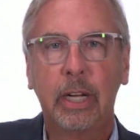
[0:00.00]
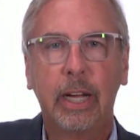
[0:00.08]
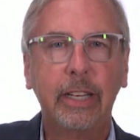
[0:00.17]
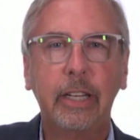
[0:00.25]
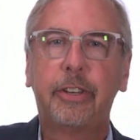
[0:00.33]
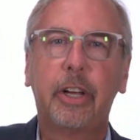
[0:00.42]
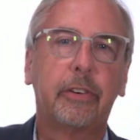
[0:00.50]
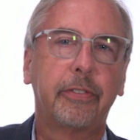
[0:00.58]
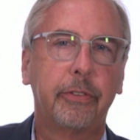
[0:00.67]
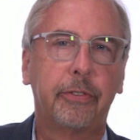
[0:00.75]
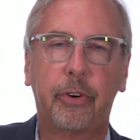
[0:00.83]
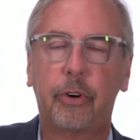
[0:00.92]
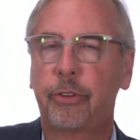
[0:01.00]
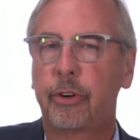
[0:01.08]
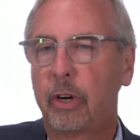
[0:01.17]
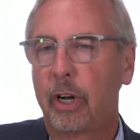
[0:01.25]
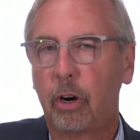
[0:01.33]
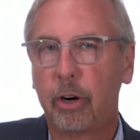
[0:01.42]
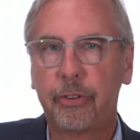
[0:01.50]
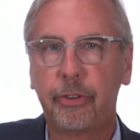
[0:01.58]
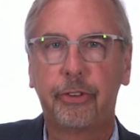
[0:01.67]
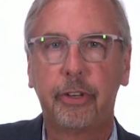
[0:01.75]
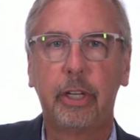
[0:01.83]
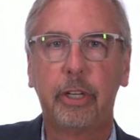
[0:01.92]
and you delve in further, heart
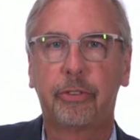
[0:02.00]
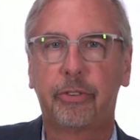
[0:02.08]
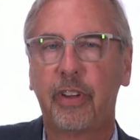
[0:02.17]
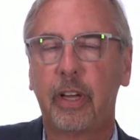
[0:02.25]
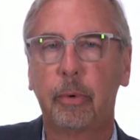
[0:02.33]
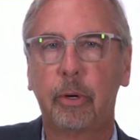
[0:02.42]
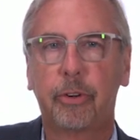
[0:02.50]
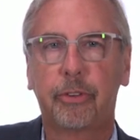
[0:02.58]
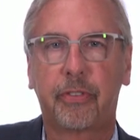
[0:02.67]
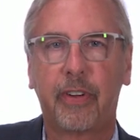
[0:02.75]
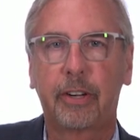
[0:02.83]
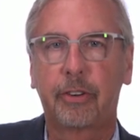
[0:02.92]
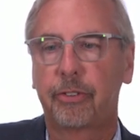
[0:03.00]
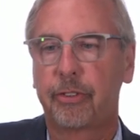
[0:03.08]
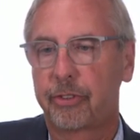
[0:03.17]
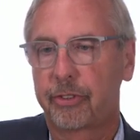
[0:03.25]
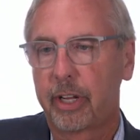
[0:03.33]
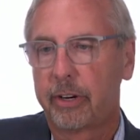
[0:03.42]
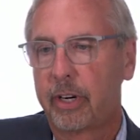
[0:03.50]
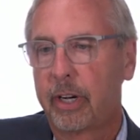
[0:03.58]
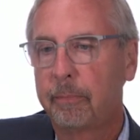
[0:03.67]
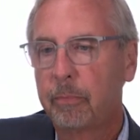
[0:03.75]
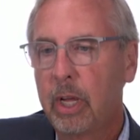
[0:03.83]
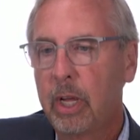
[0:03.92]
disease, family risk factors, etc.